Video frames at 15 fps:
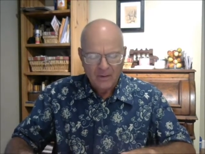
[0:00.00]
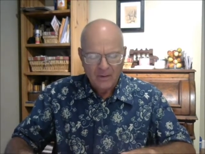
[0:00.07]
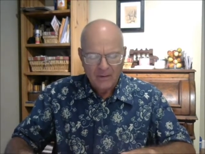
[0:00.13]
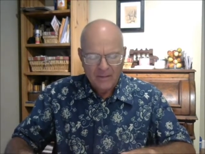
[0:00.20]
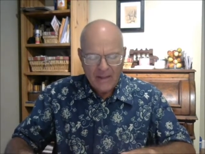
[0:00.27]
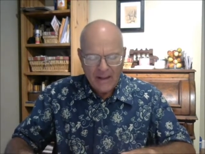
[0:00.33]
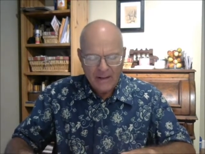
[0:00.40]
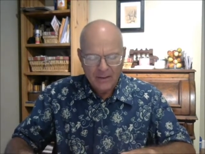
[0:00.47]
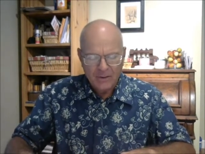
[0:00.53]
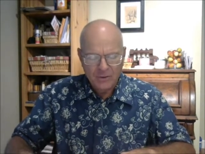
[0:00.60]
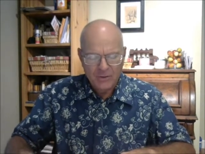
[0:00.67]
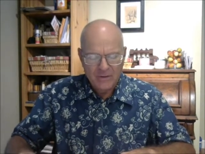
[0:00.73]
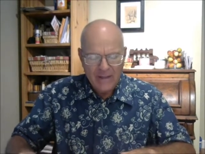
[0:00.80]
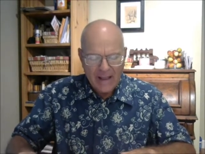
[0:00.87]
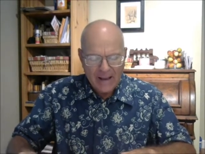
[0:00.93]
that
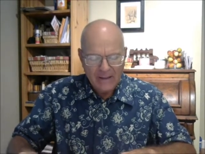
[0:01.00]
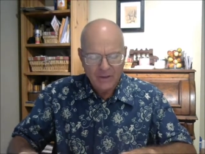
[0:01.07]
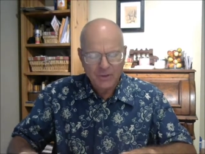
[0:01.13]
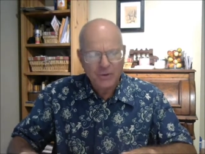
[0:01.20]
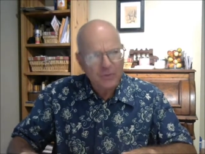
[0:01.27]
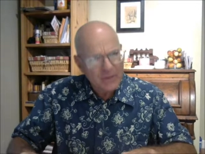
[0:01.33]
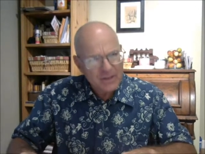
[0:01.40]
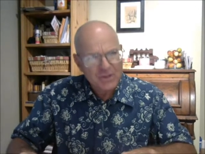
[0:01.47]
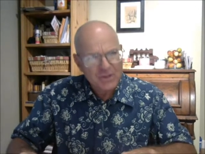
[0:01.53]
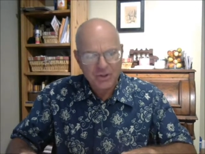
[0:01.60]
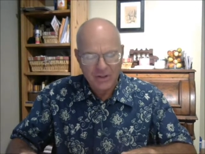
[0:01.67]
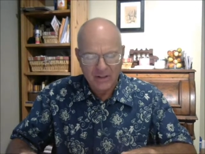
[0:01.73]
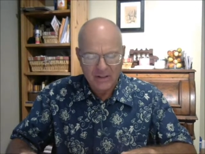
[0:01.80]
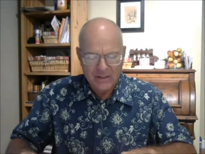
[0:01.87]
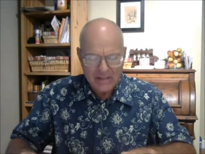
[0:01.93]
that
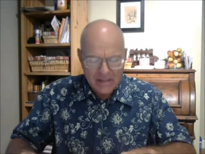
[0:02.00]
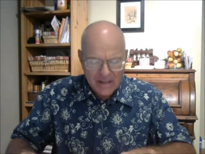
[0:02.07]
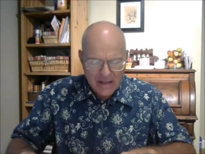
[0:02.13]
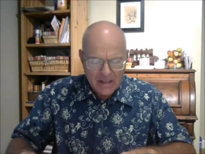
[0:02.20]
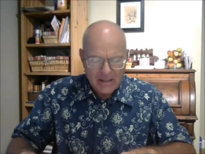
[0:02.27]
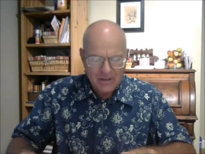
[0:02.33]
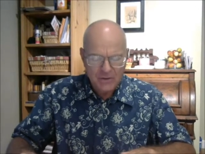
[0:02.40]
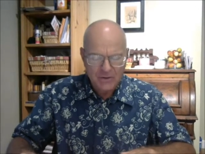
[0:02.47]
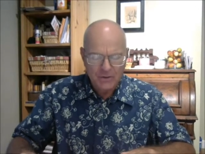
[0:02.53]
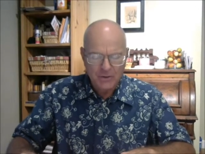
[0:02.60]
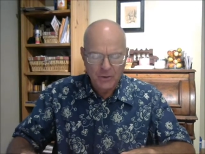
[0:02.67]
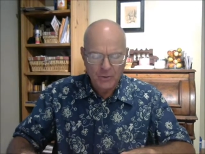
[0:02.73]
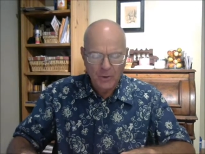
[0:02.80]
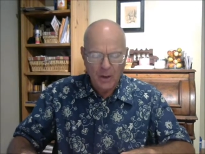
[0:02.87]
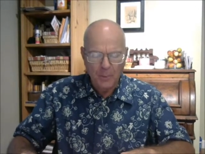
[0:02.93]
Christian needs
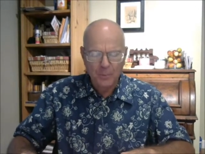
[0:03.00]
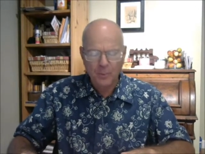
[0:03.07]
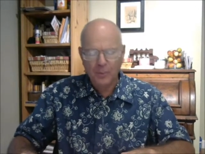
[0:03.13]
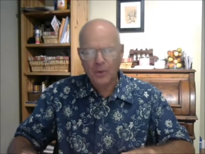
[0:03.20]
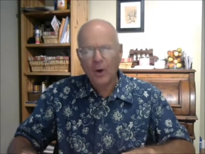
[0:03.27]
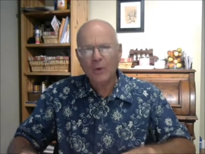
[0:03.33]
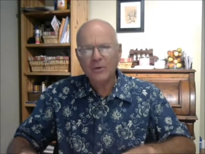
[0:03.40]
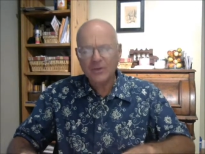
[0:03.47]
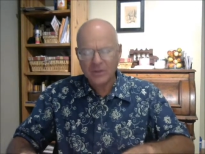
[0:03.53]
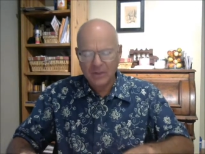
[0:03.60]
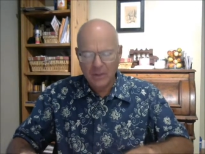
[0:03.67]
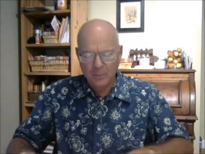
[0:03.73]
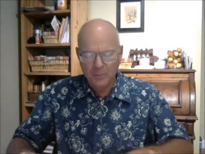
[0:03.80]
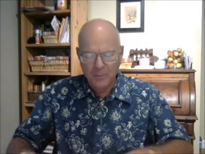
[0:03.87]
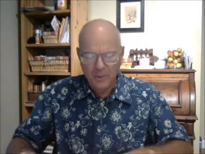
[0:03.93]
to
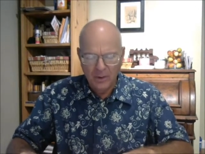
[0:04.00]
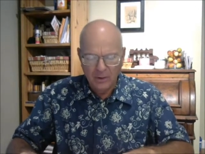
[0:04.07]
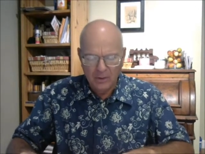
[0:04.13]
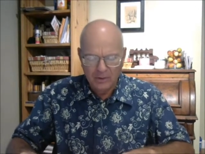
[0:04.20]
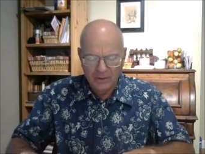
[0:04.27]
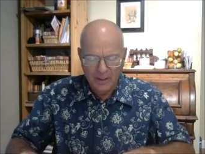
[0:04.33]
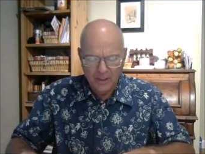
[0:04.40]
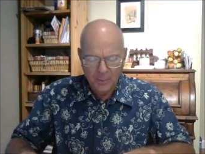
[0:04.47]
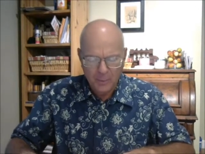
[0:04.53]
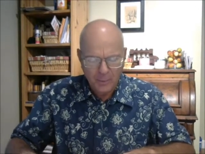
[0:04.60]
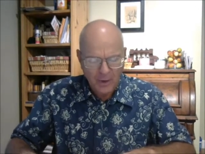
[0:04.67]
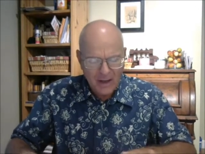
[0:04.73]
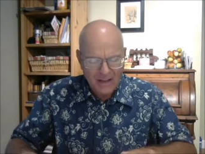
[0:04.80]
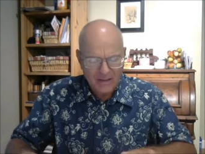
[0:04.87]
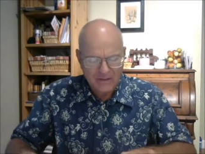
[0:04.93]
approach the building
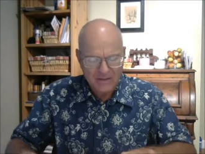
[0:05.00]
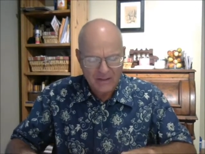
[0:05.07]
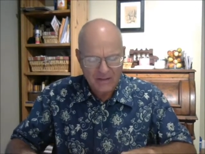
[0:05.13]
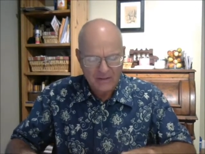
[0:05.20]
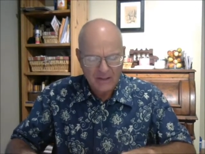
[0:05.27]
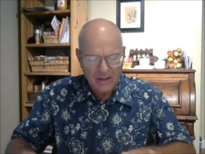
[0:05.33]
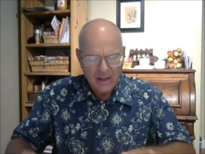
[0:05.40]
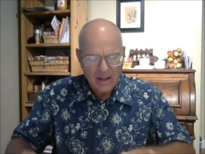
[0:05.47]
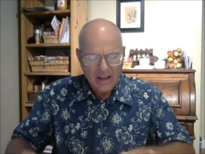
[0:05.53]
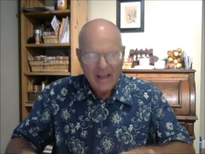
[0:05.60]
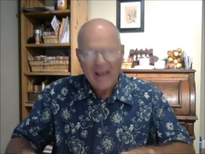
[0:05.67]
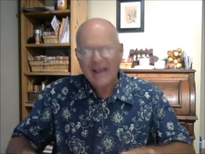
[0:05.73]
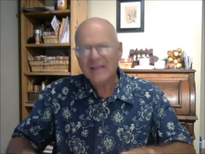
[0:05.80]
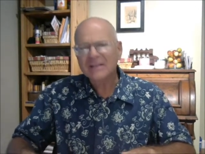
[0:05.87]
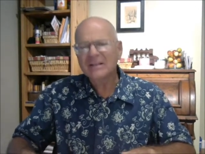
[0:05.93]
process
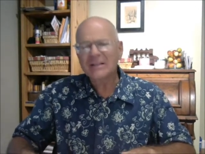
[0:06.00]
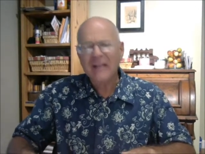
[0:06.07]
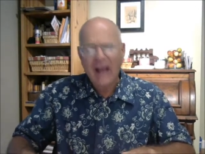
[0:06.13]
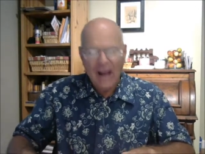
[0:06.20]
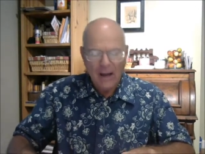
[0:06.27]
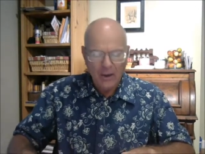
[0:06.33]
as not